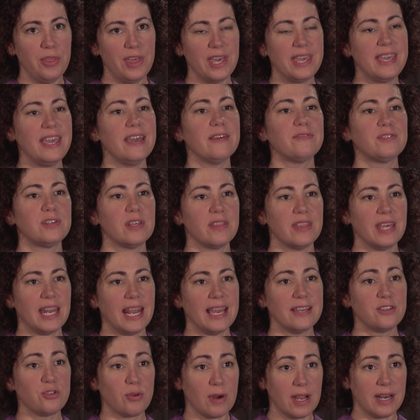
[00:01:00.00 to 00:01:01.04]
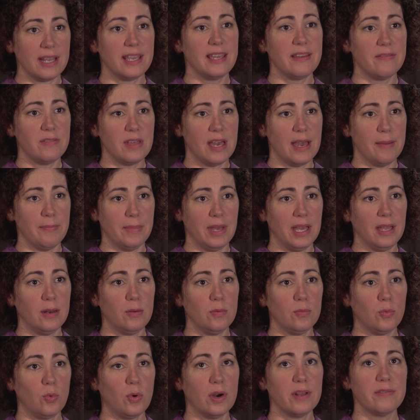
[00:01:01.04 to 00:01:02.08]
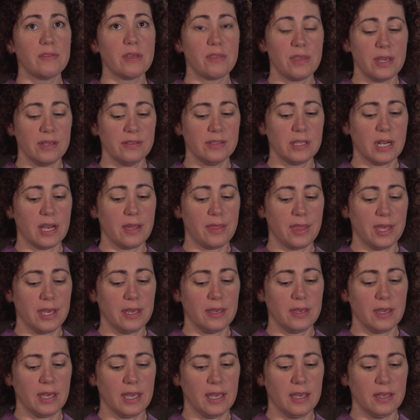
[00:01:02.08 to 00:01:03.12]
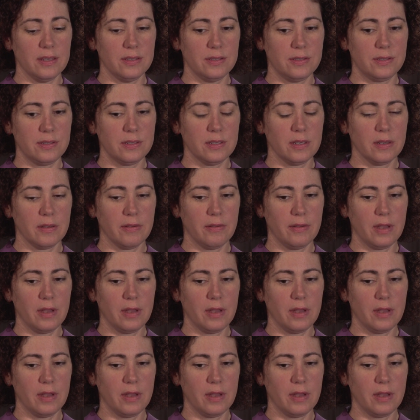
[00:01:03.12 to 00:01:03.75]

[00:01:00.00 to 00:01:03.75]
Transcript: the gift that I try to give them, and one of the things that I think is